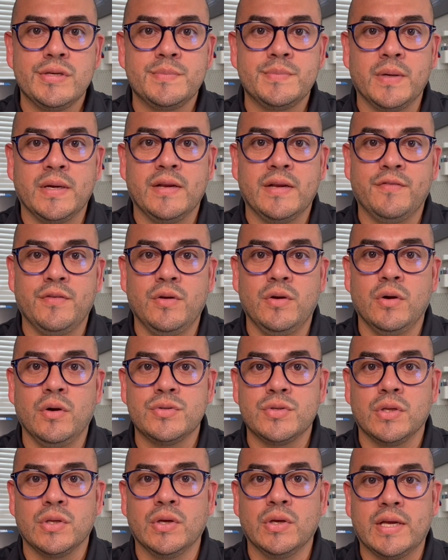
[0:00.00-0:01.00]
but if you
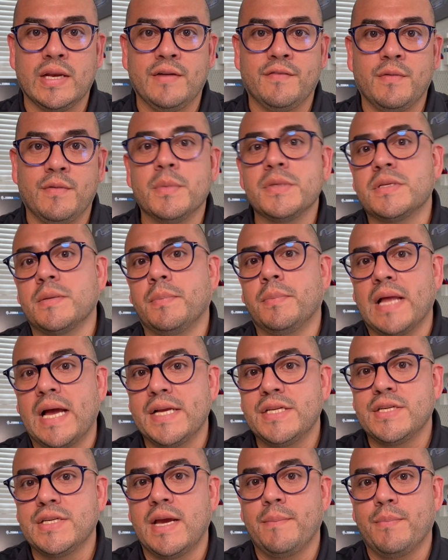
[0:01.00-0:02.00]
also look at it from a supply
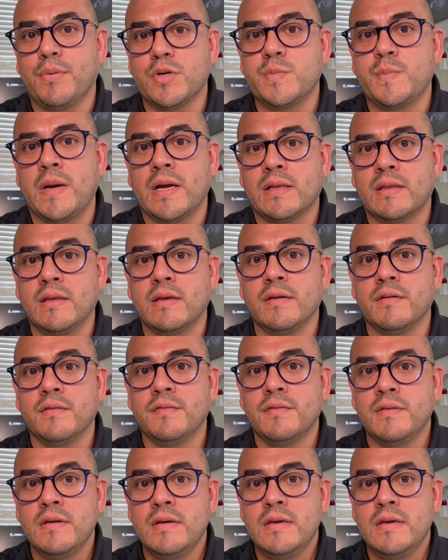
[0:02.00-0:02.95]
chain perspective